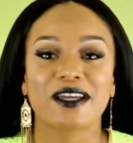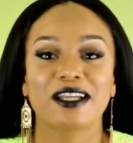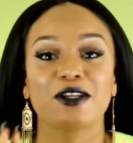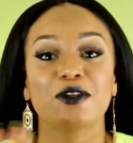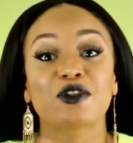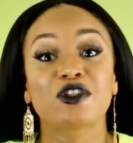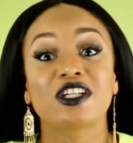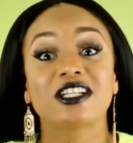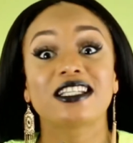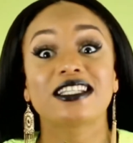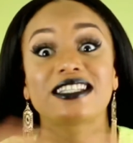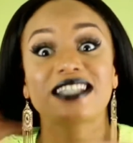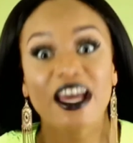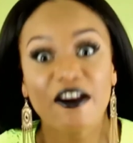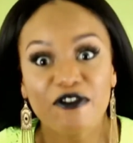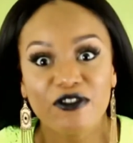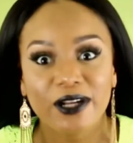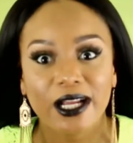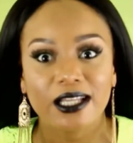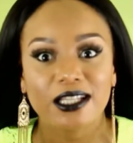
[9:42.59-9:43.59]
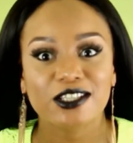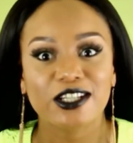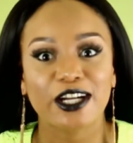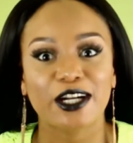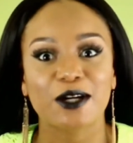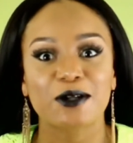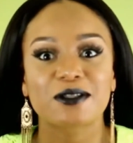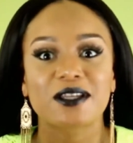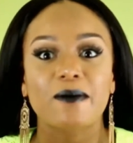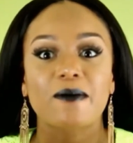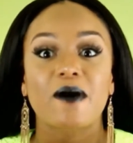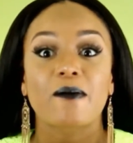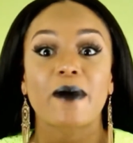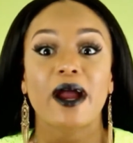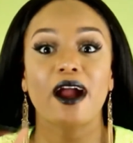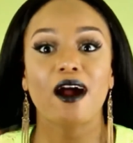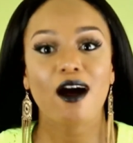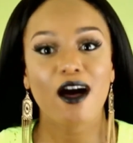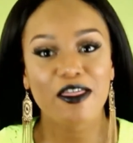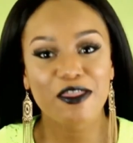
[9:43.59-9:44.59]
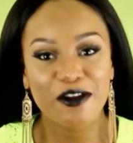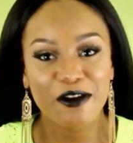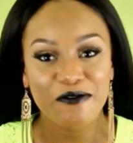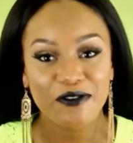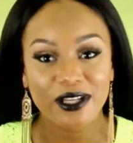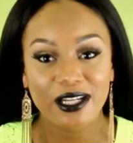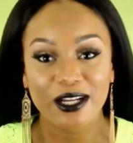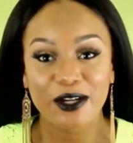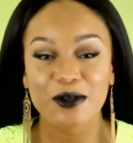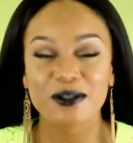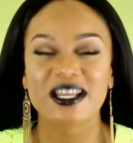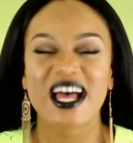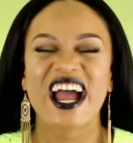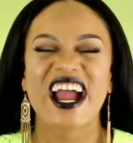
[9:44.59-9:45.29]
then you should definitely check out some of my other videos.